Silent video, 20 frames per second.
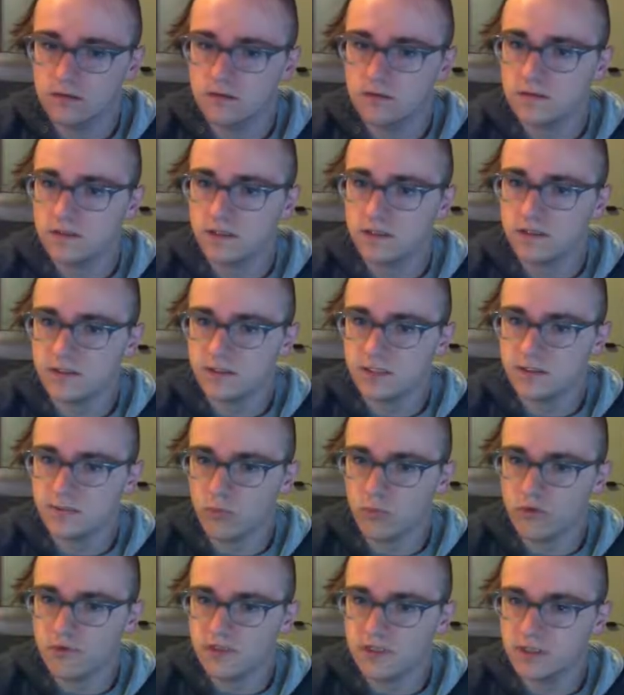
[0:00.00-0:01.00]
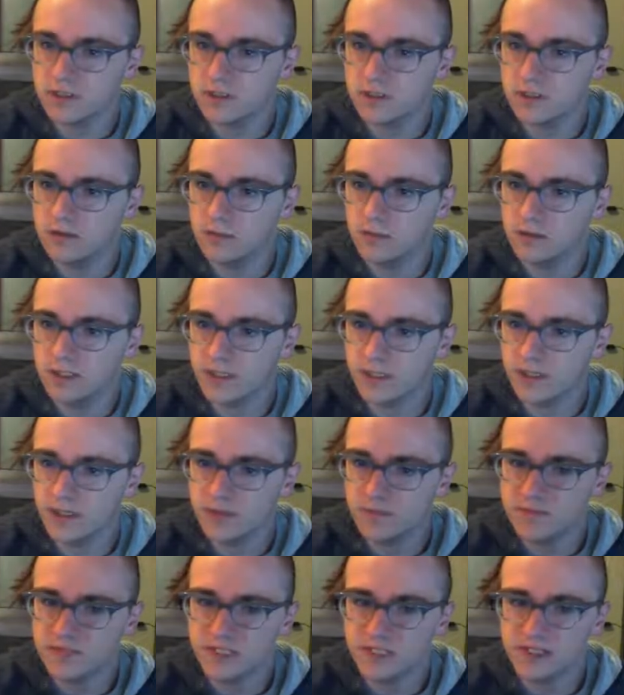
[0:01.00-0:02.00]
Sausage Sports Club weekly
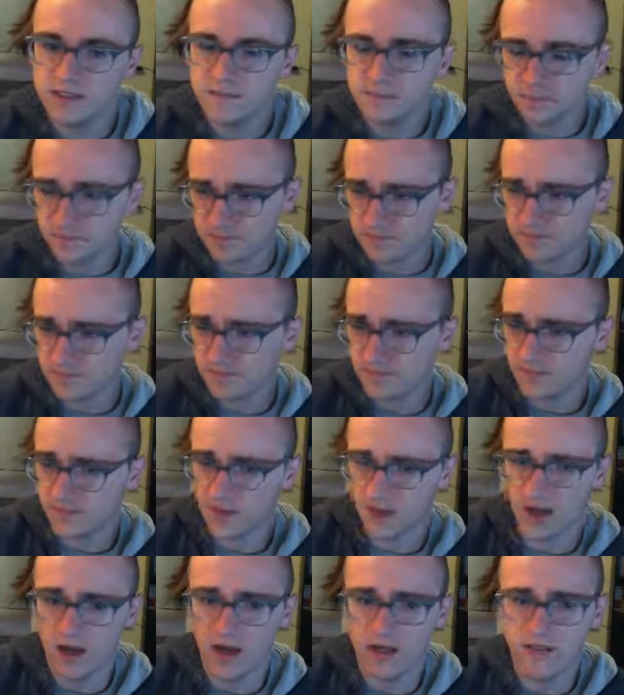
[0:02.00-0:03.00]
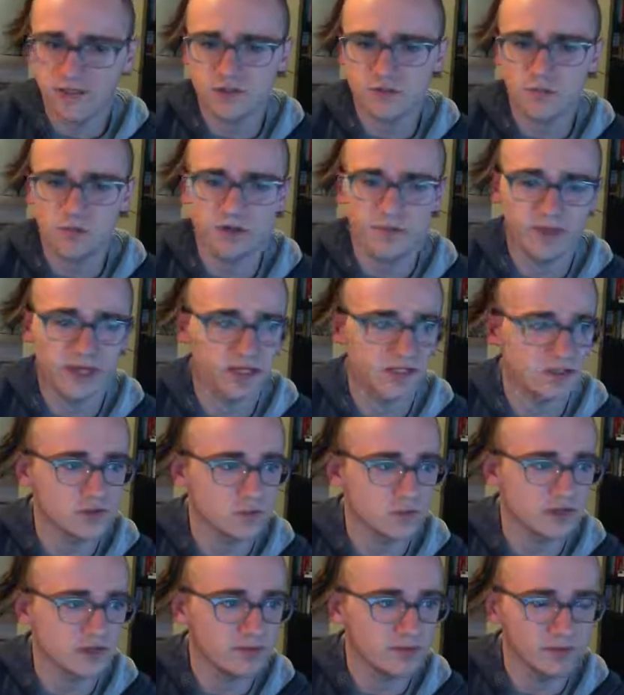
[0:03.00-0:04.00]
update. I just want to make a
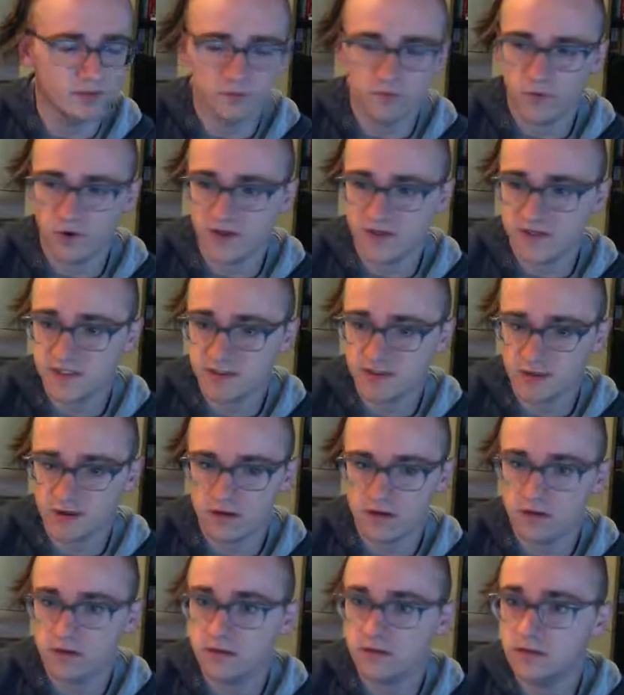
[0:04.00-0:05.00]
tweet before I start.